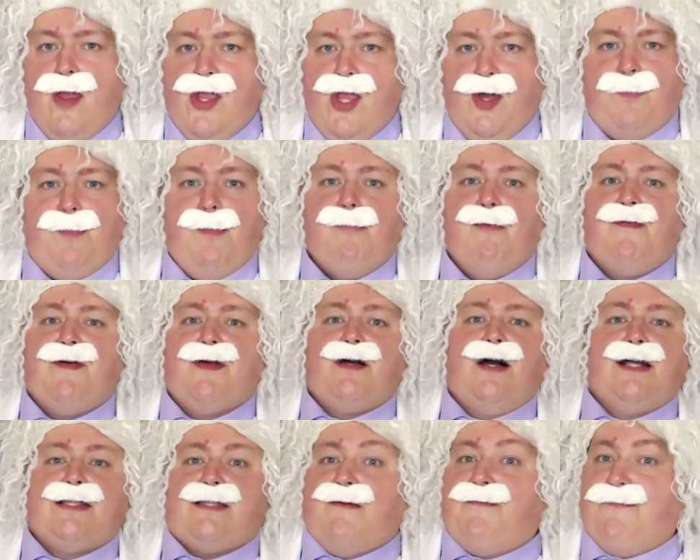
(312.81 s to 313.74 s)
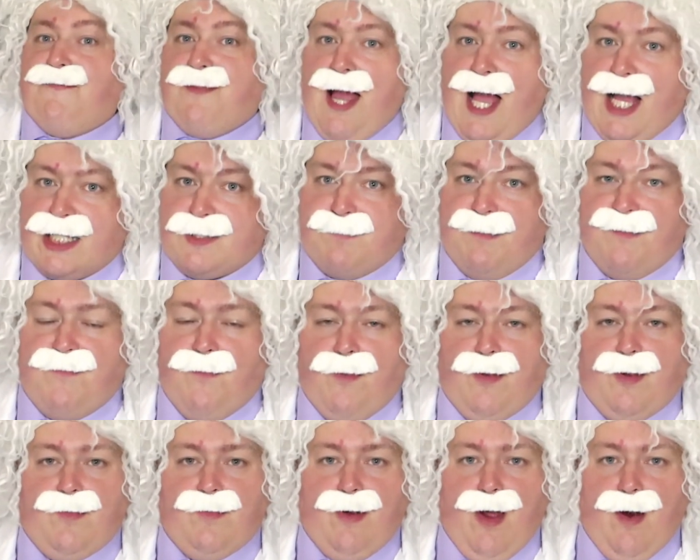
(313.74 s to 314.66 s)
You'll be moving like the Flash
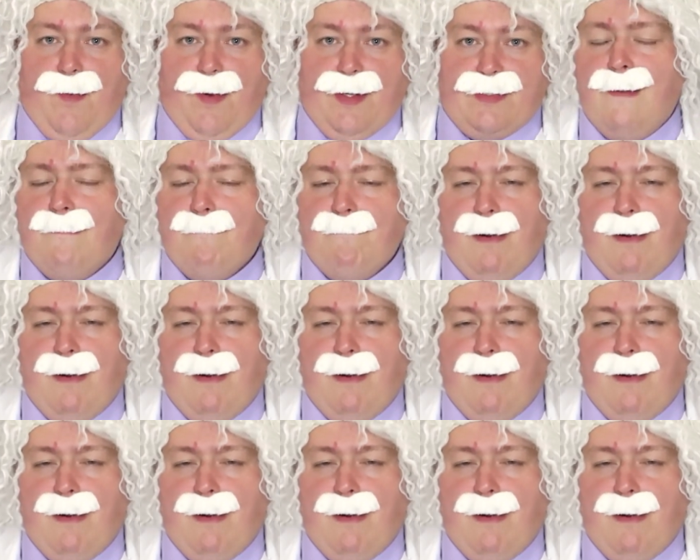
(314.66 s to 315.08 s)
before you know it.